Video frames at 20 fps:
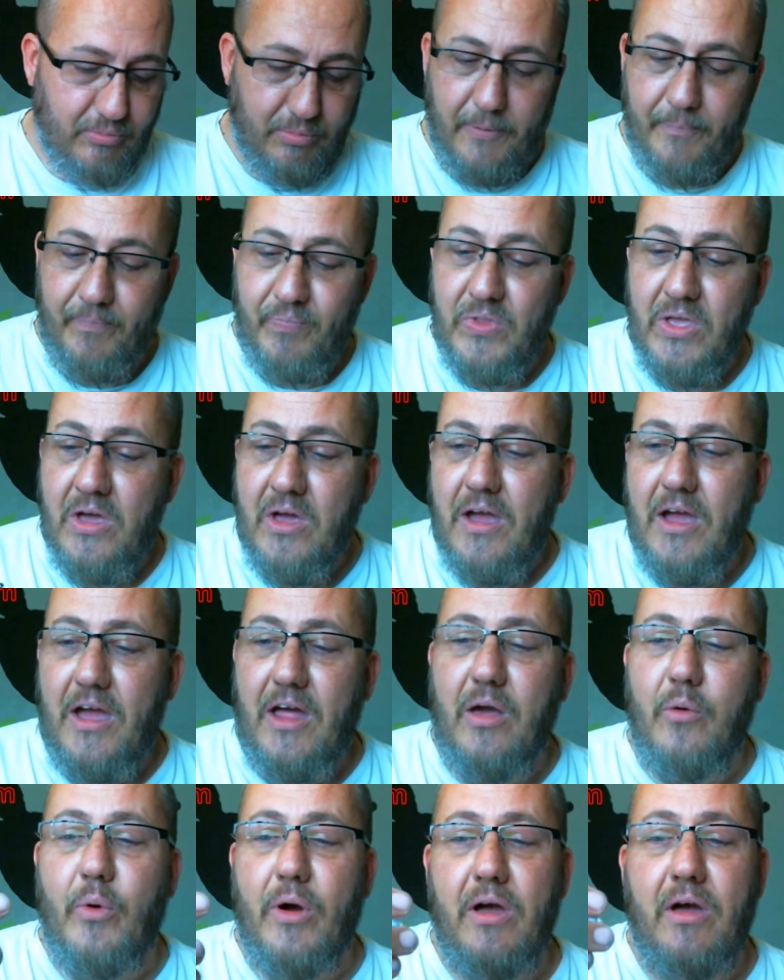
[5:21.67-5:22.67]
But
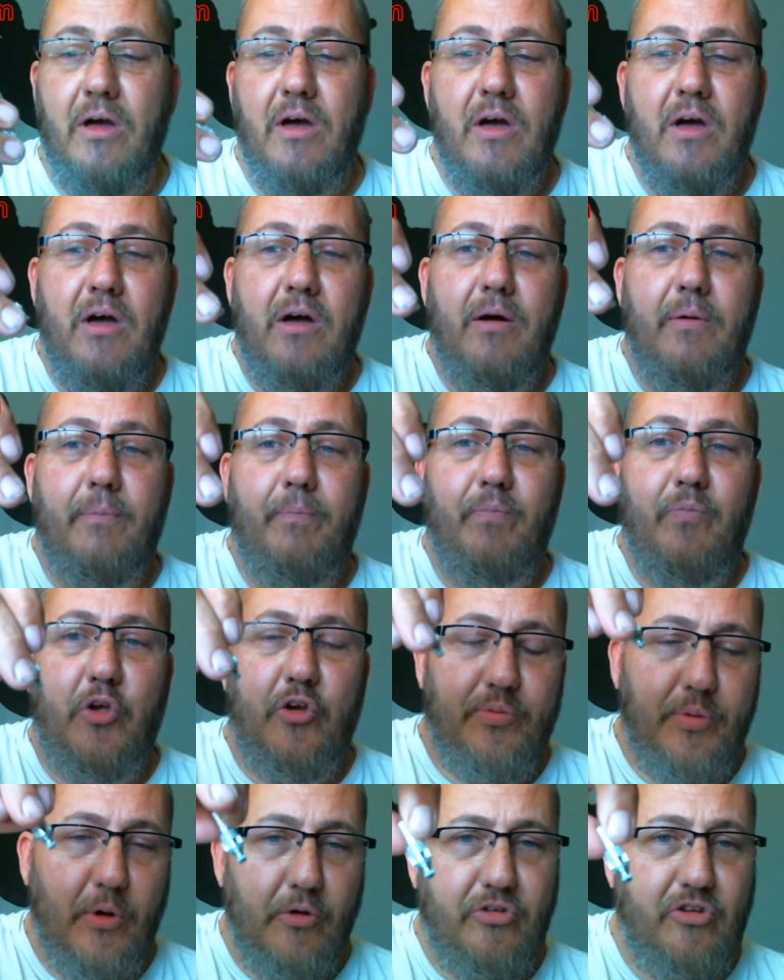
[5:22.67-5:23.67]
anyway, you're
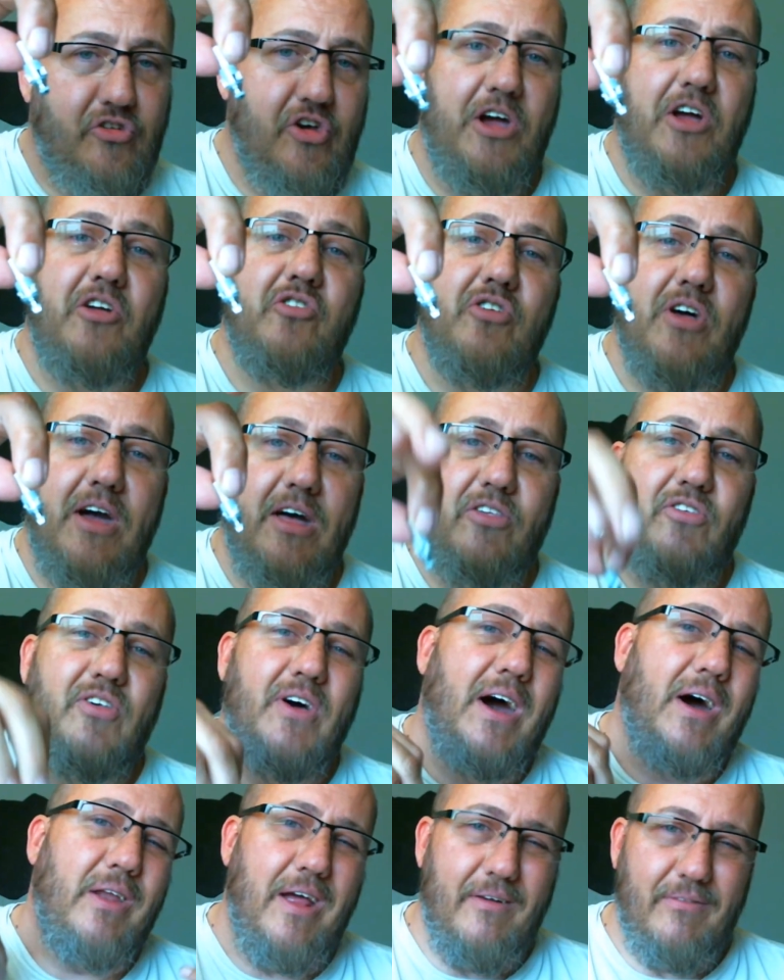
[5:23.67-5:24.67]
supposed to change the heads
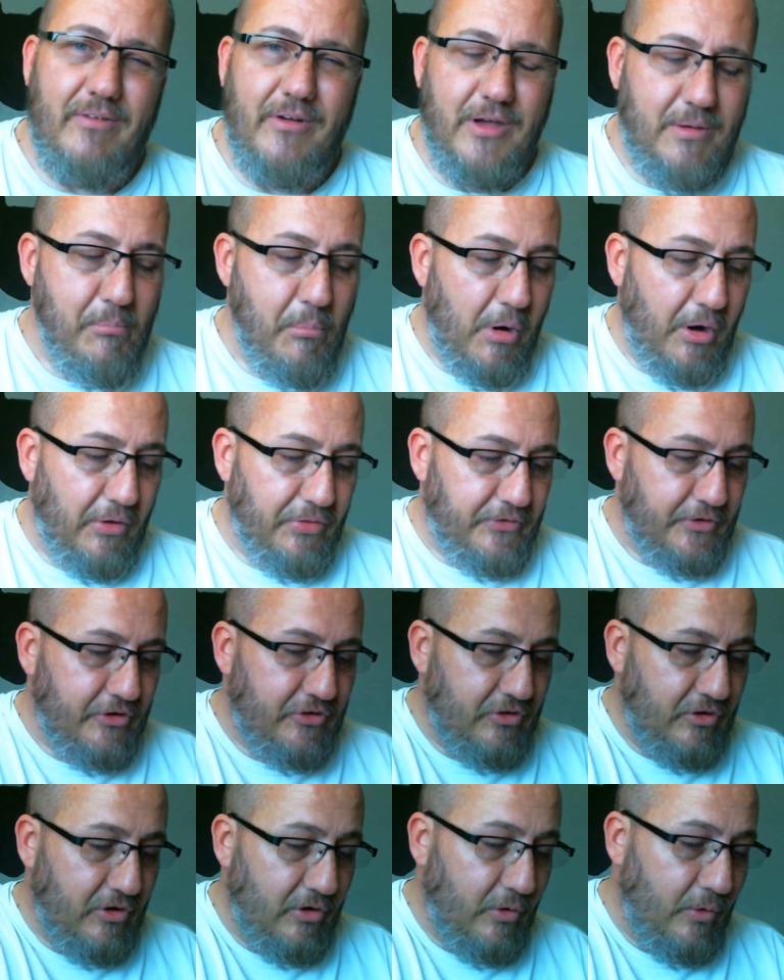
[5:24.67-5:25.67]
out every month or
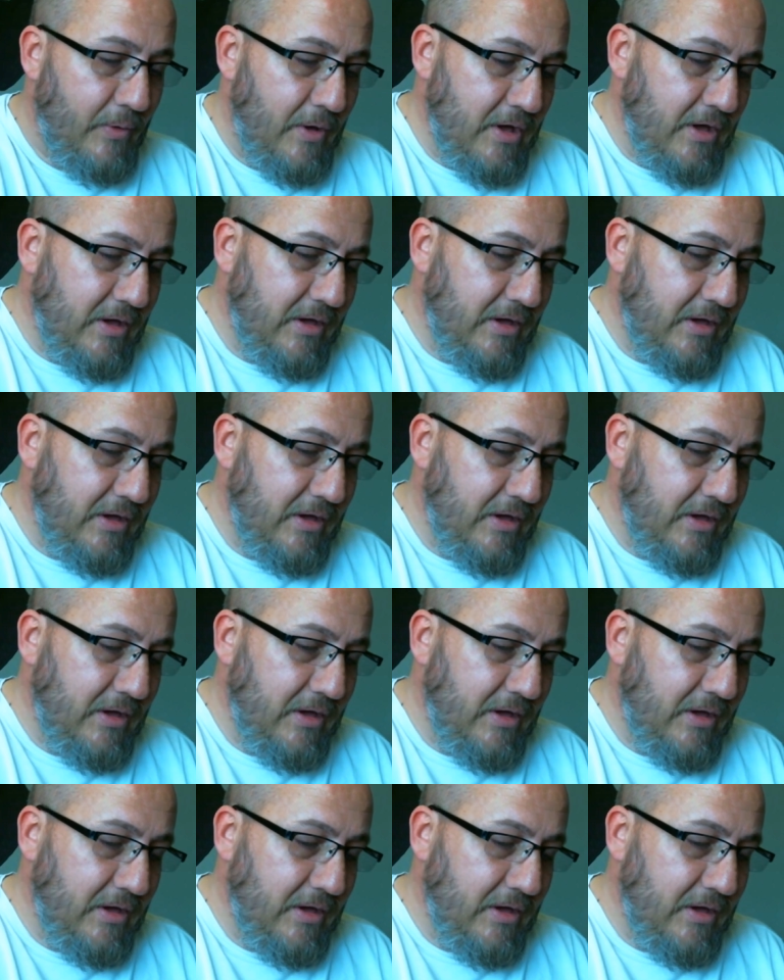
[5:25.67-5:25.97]
so.